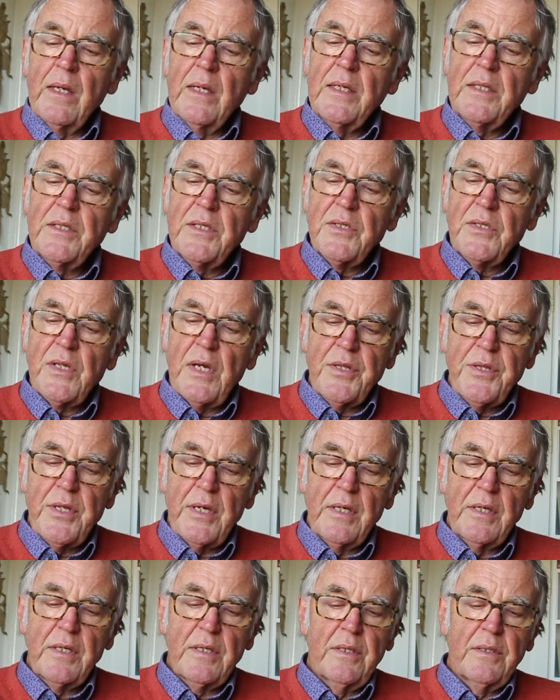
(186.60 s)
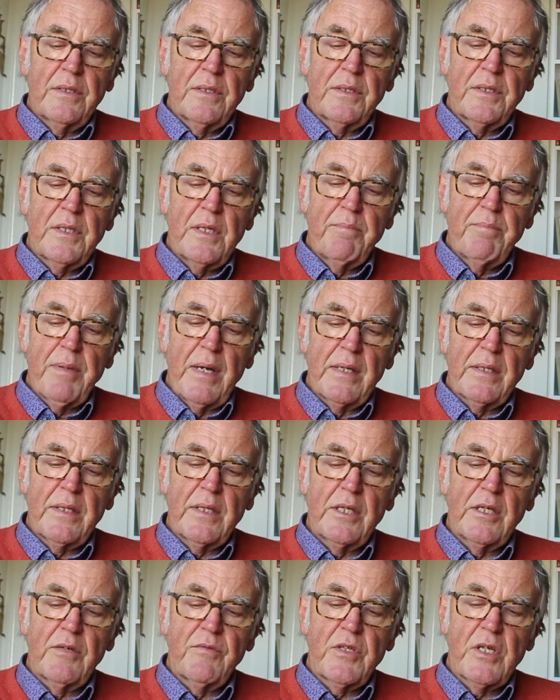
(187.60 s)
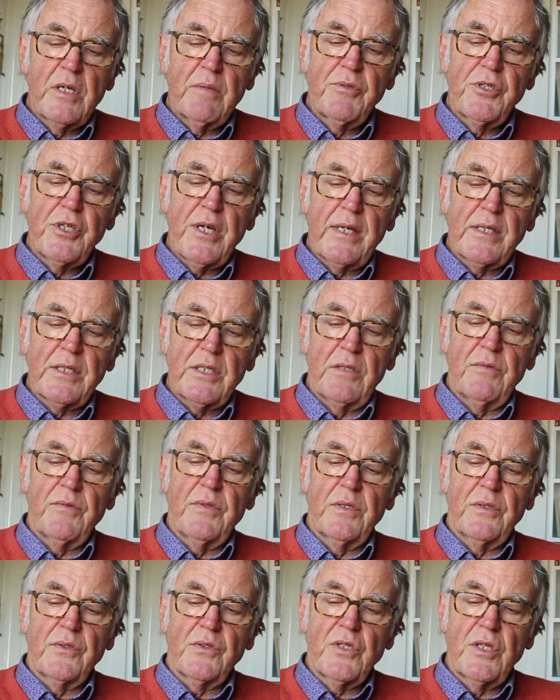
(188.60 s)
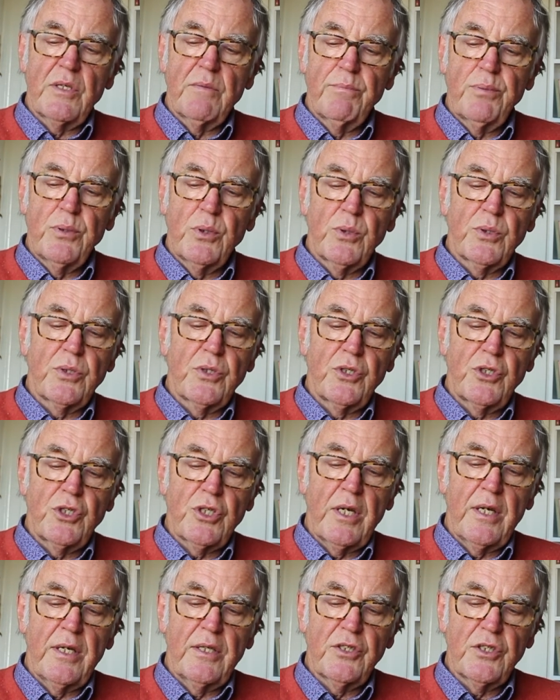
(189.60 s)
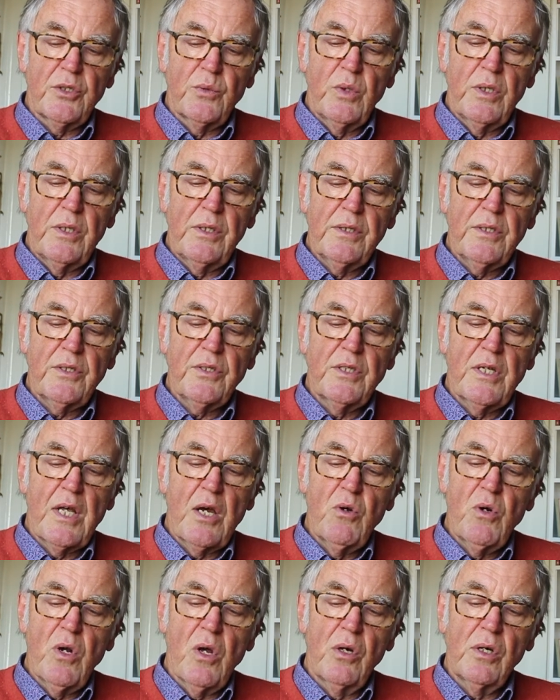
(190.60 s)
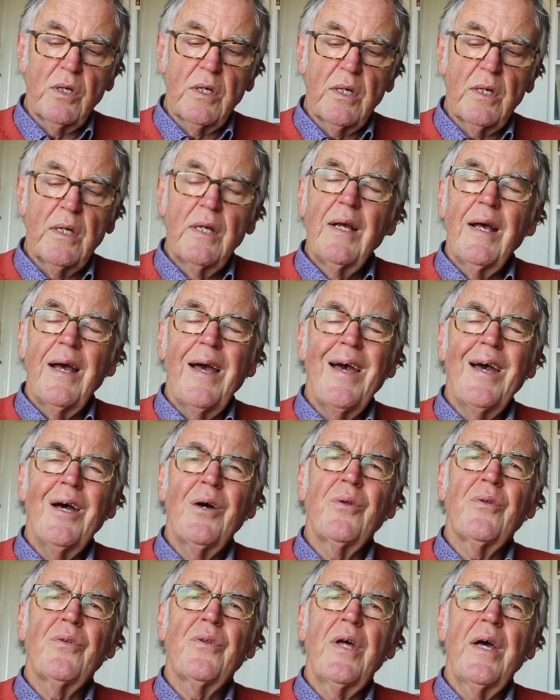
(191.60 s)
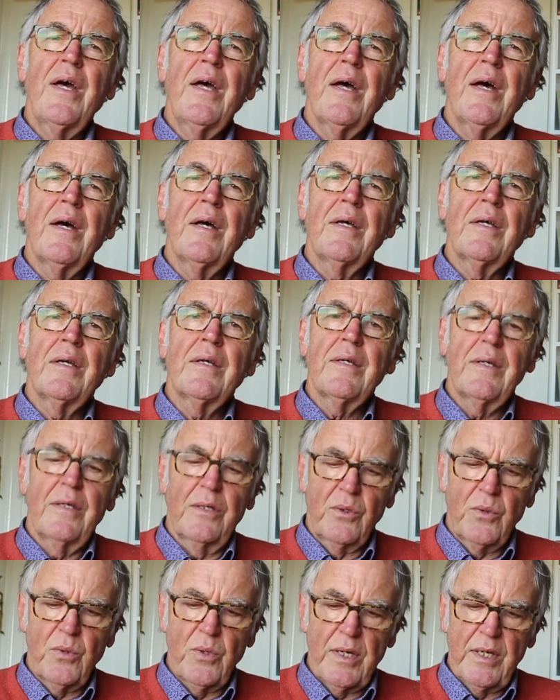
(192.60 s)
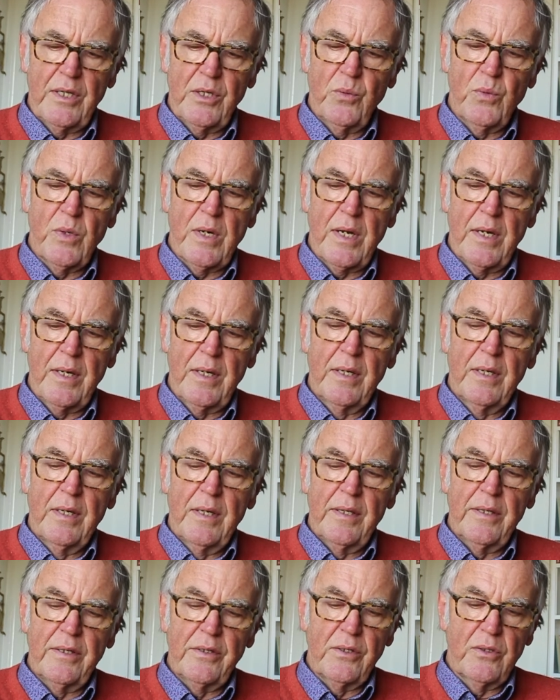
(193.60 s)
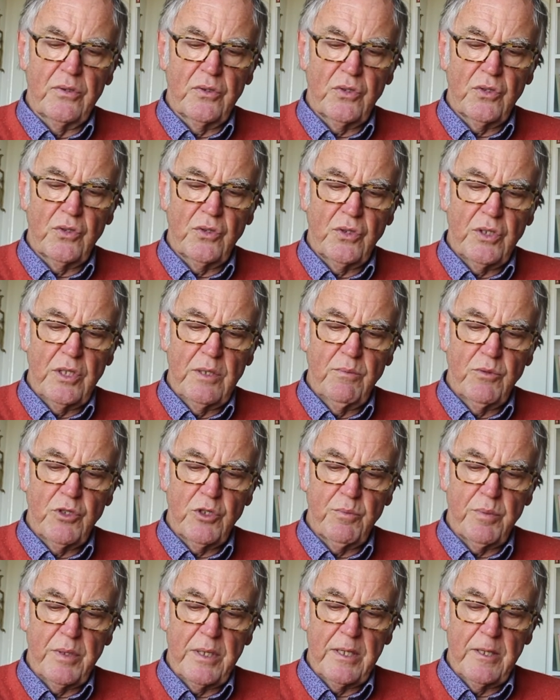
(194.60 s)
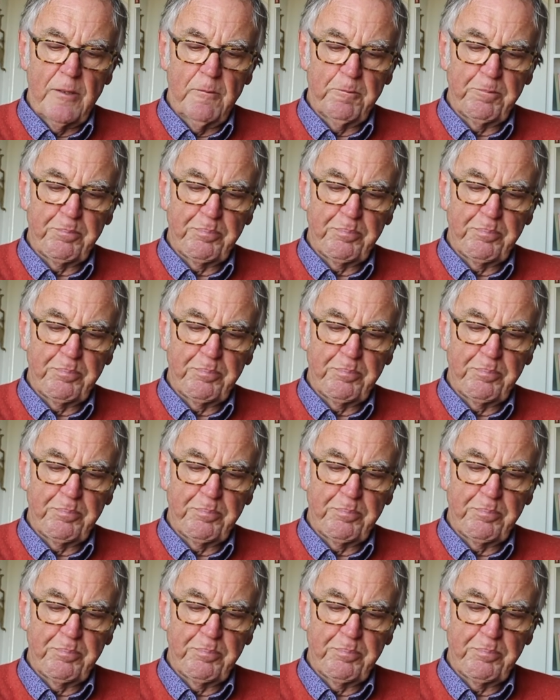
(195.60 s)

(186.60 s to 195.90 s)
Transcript: "It is, I think, the debunking of the objective that's the important change. The world is no longer out there in quite the way it used to seem to be."